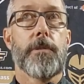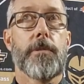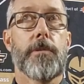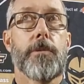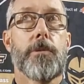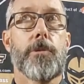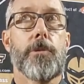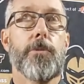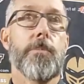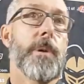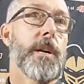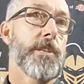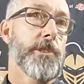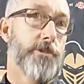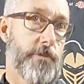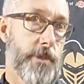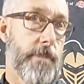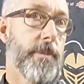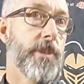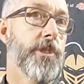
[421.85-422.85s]
too much
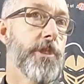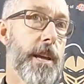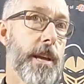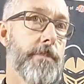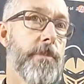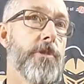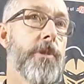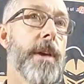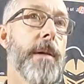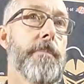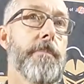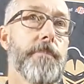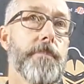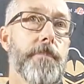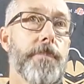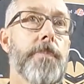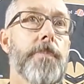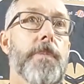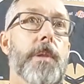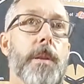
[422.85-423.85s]
from the JMU game,
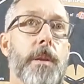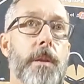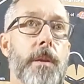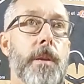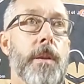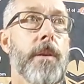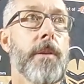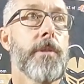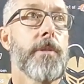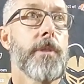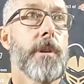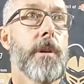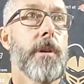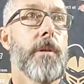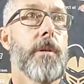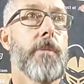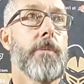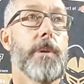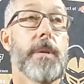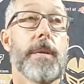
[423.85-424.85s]

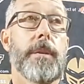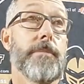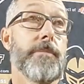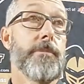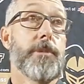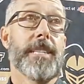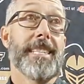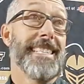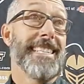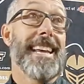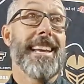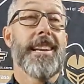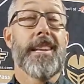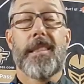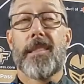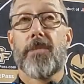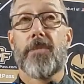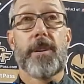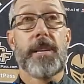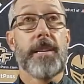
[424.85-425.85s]
so we stayed at
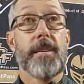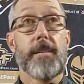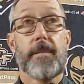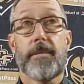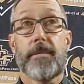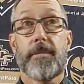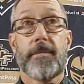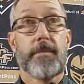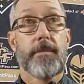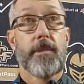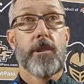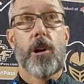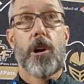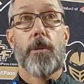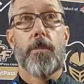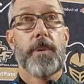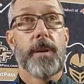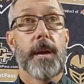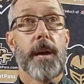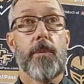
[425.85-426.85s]
3
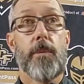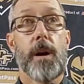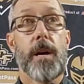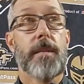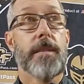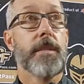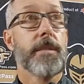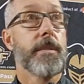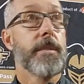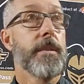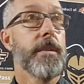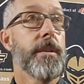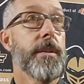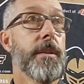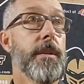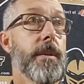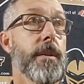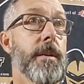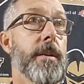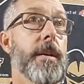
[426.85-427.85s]
RPI wise,
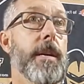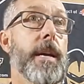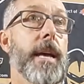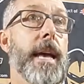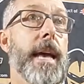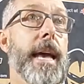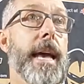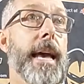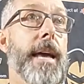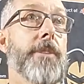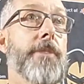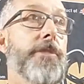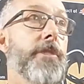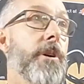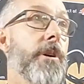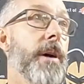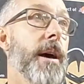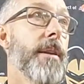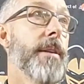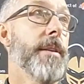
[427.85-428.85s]
and
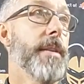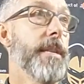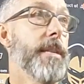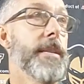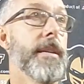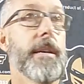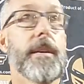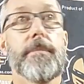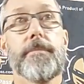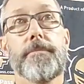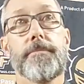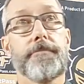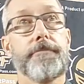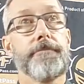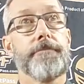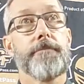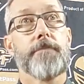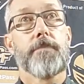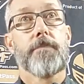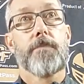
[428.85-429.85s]
so I'd need to,
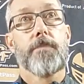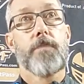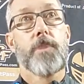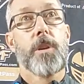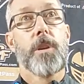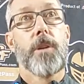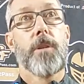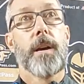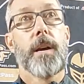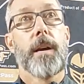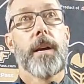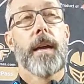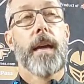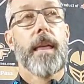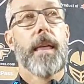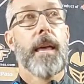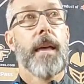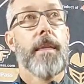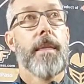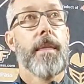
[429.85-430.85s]
you
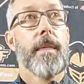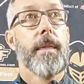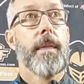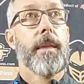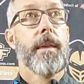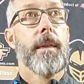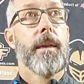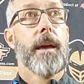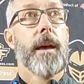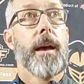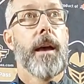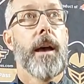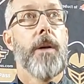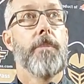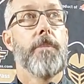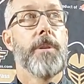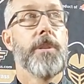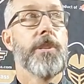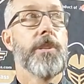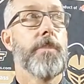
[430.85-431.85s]
know, I'd
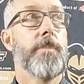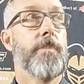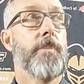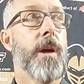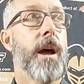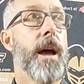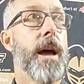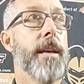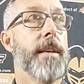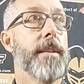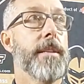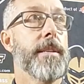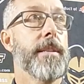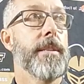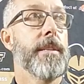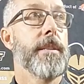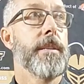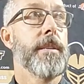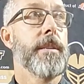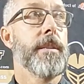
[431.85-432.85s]
be surprised
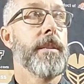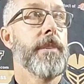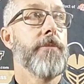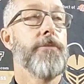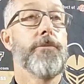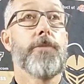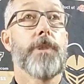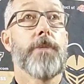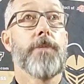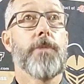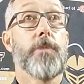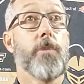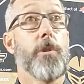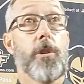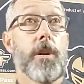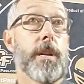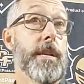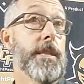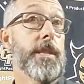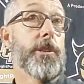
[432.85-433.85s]
if we
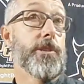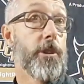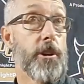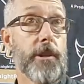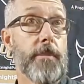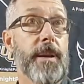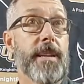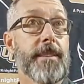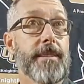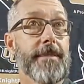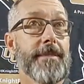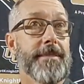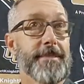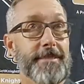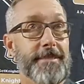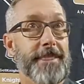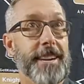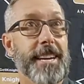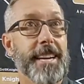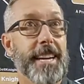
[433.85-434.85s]
weren't in the tournament,
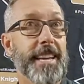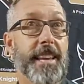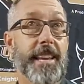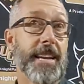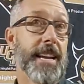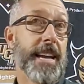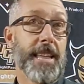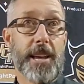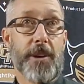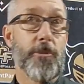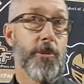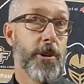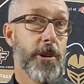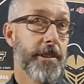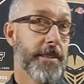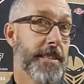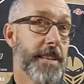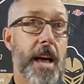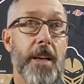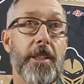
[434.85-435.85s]
right? I think we're
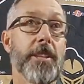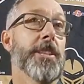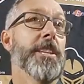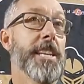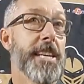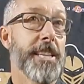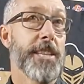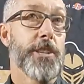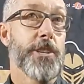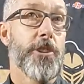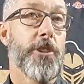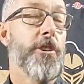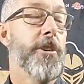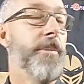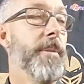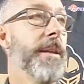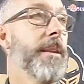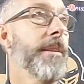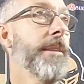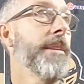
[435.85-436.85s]
solidly in the
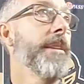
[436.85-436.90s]
tournament.